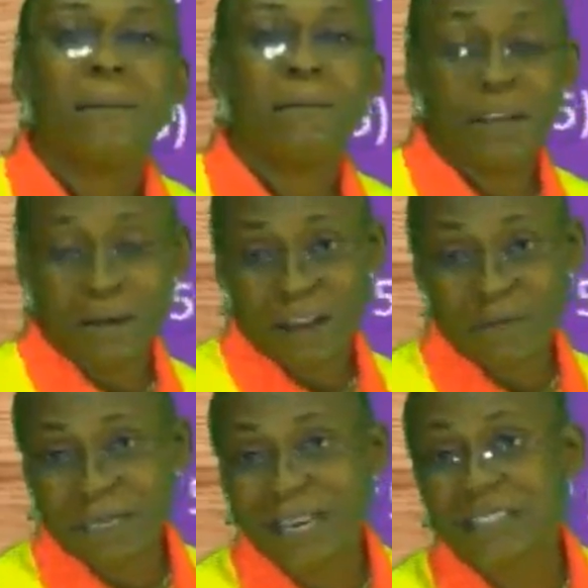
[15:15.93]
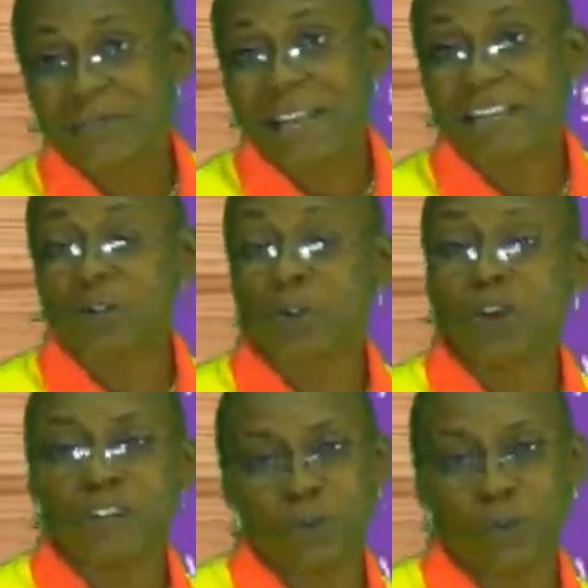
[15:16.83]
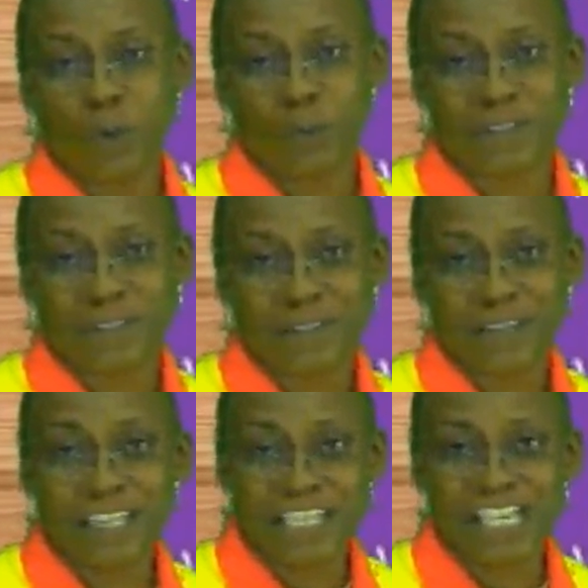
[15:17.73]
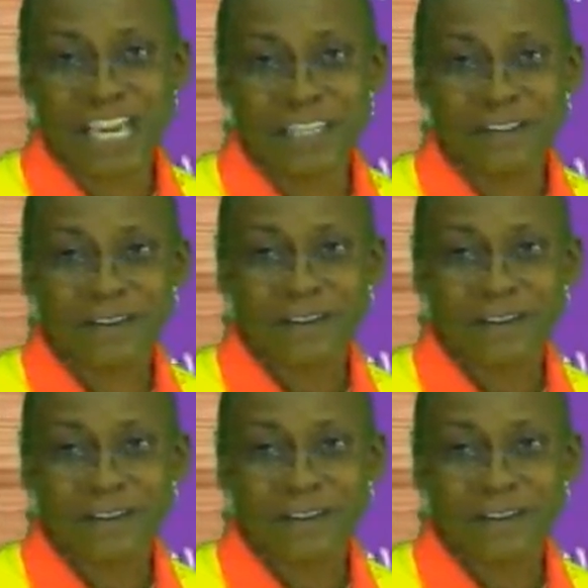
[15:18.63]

been classified into just two groups initially.